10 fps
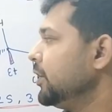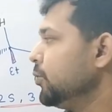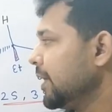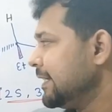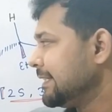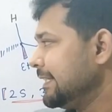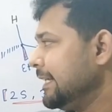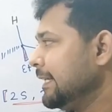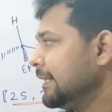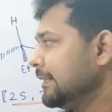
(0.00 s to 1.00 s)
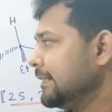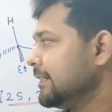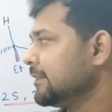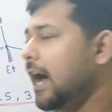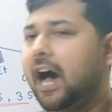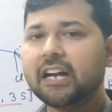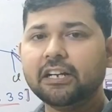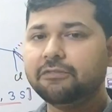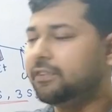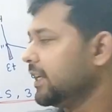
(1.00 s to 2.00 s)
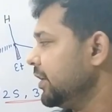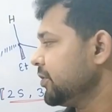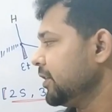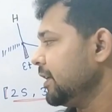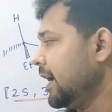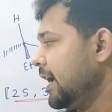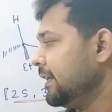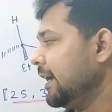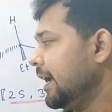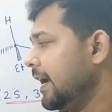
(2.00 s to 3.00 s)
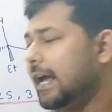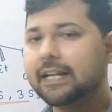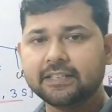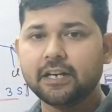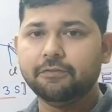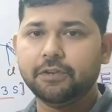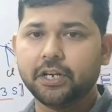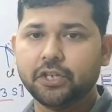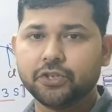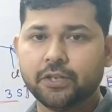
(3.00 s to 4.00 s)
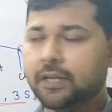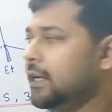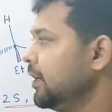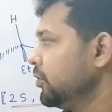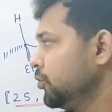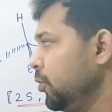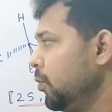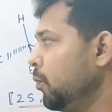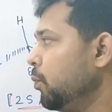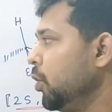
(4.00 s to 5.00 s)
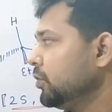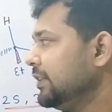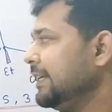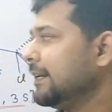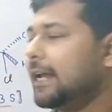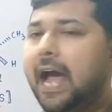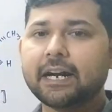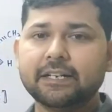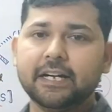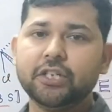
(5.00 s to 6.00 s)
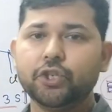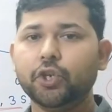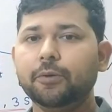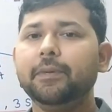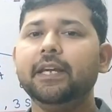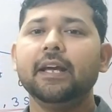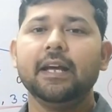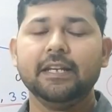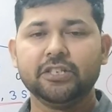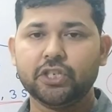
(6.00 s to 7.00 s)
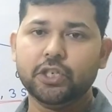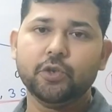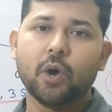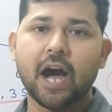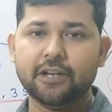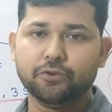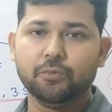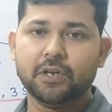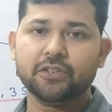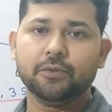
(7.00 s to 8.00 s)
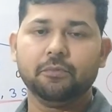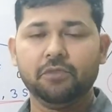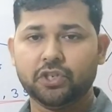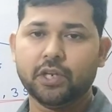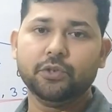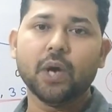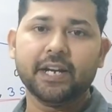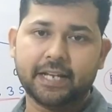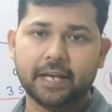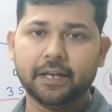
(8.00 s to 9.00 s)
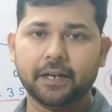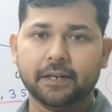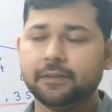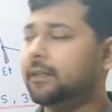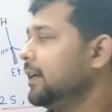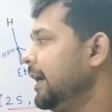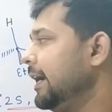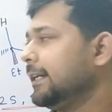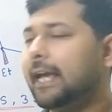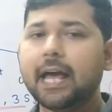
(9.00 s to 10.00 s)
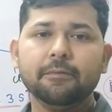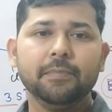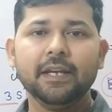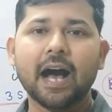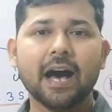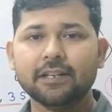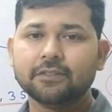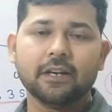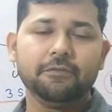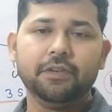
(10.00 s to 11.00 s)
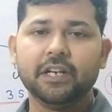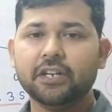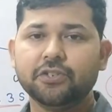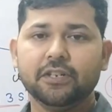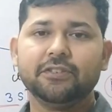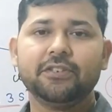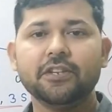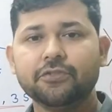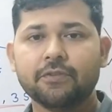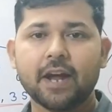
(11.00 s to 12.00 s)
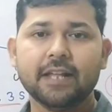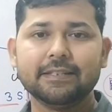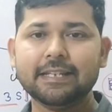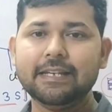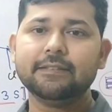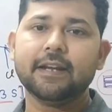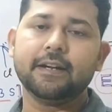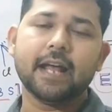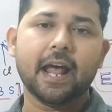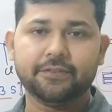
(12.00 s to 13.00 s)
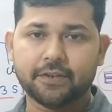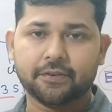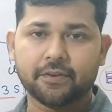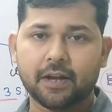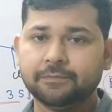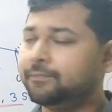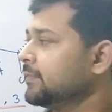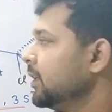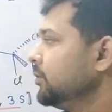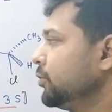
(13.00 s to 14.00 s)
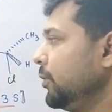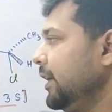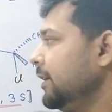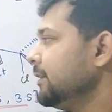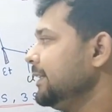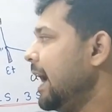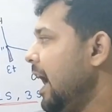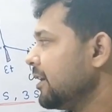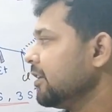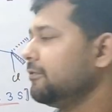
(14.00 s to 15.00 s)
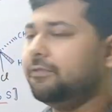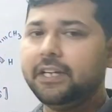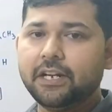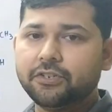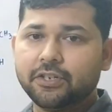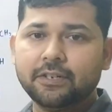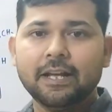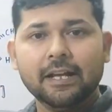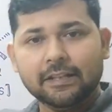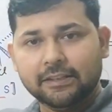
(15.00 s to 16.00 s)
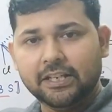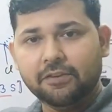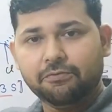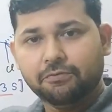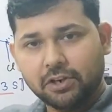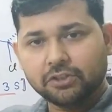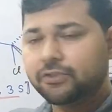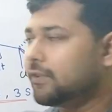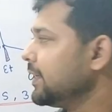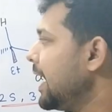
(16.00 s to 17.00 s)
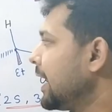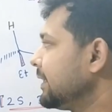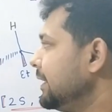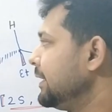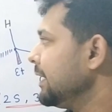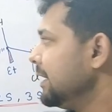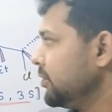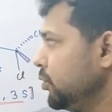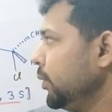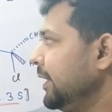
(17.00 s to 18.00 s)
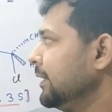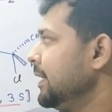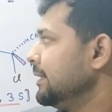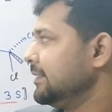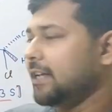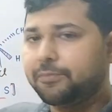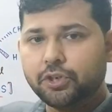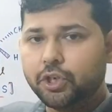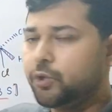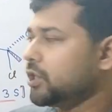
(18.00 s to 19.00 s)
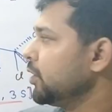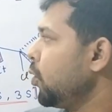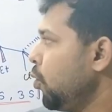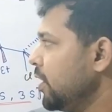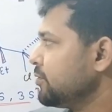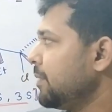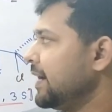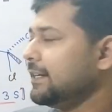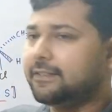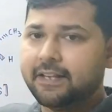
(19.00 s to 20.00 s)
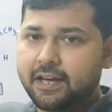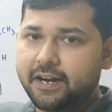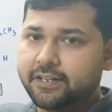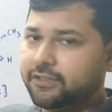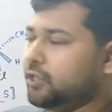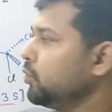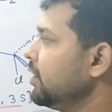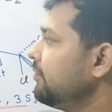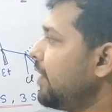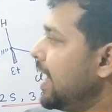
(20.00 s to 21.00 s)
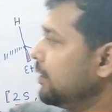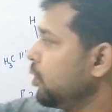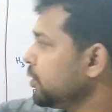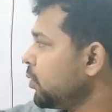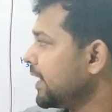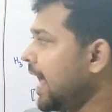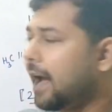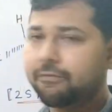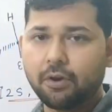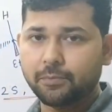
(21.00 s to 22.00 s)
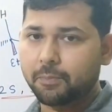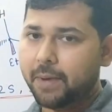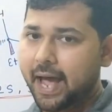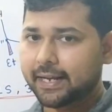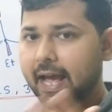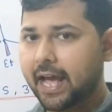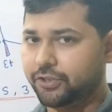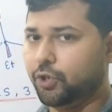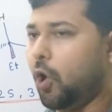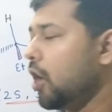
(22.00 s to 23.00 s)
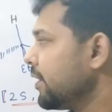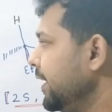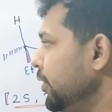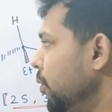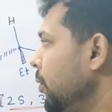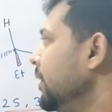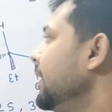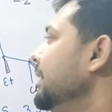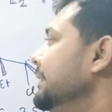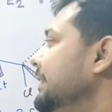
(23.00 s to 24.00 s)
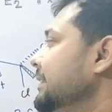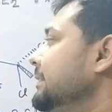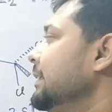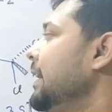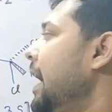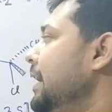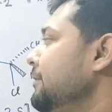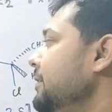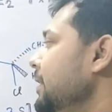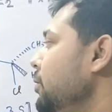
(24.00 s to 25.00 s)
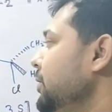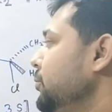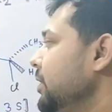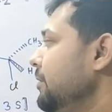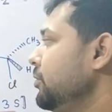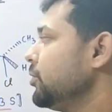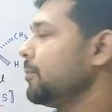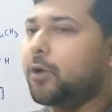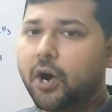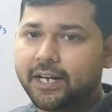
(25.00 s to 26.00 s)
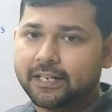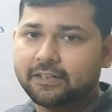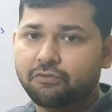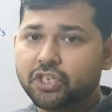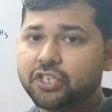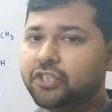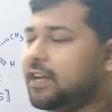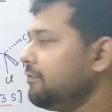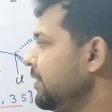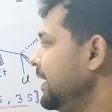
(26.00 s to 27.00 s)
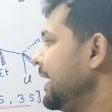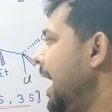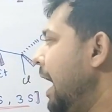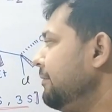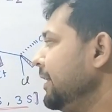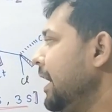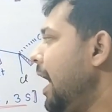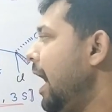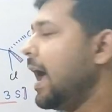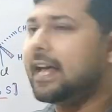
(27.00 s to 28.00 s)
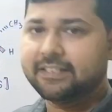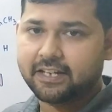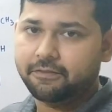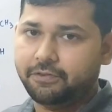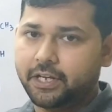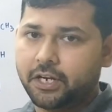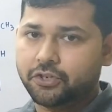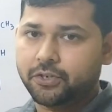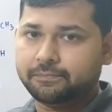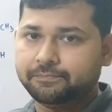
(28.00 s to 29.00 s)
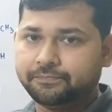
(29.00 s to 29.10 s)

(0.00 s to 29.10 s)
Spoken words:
You can see this is R configuration and S configuration. So both the reactant should be stereoisomers which you are taking it. It can be RS configuration, cis, trans, EZ, etc. So here the R configuration, the first reactant is doing the substitution OH minus. Here it is nucleophile going to attack from the back, as you already know this, and we're going to give you the product which is different, having S configuration.